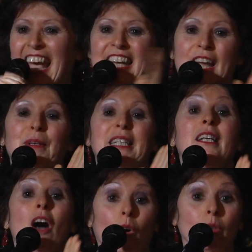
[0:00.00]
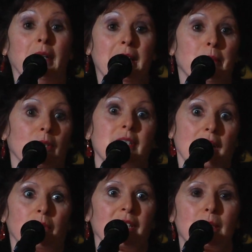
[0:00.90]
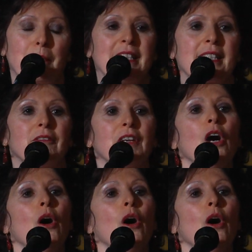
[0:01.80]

Now, we didn't own many books. They were expensive.